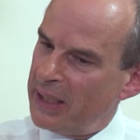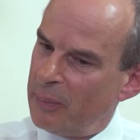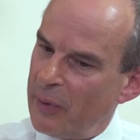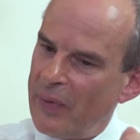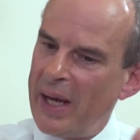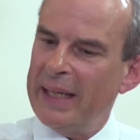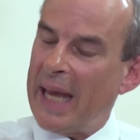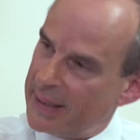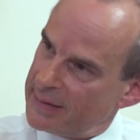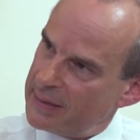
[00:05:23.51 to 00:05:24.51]
to provide
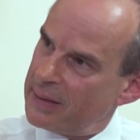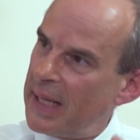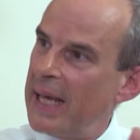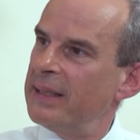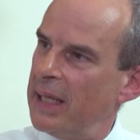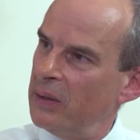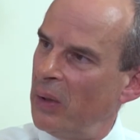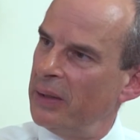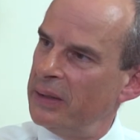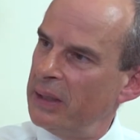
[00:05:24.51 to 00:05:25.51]
access to that
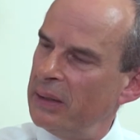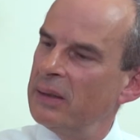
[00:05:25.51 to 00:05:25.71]
technology